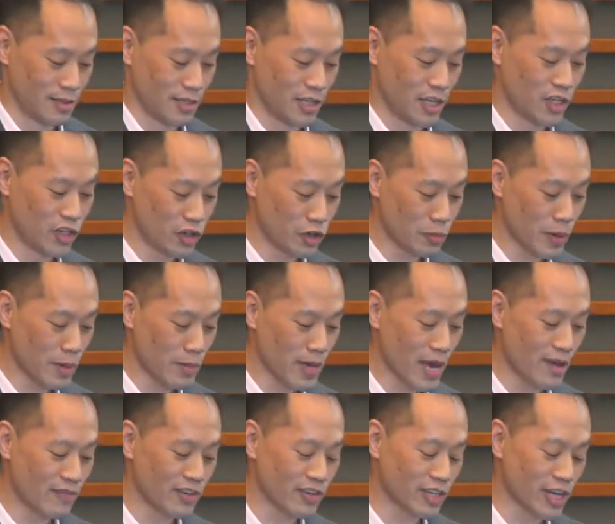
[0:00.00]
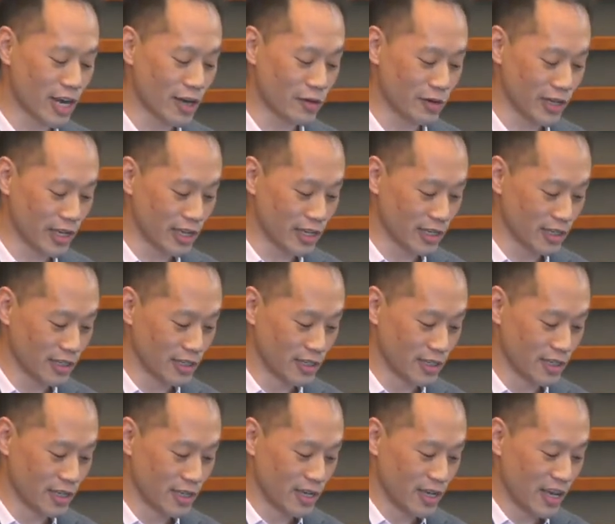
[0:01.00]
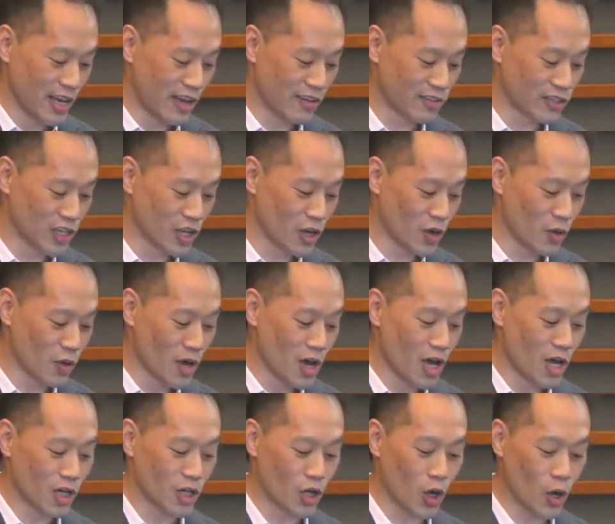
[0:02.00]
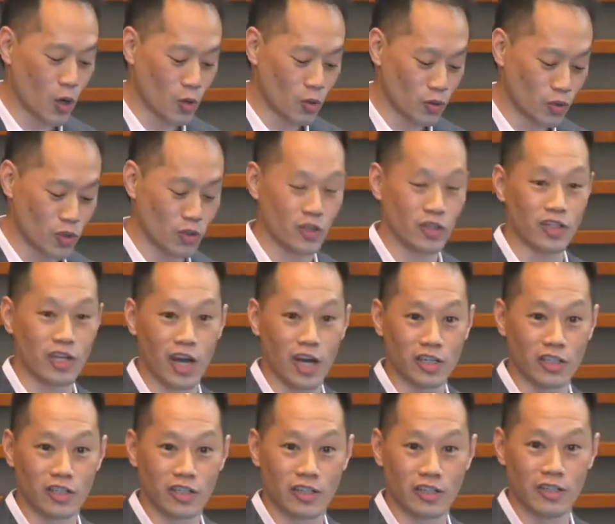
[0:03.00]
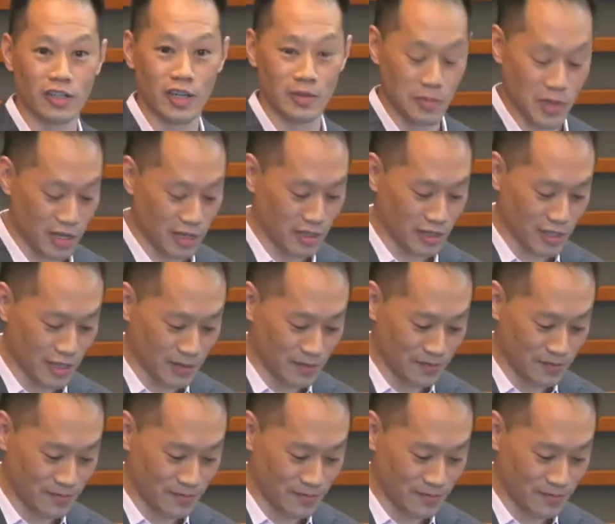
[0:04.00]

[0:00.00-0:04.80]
Is your baby having diarrhea? If so, go to the doctor immediately.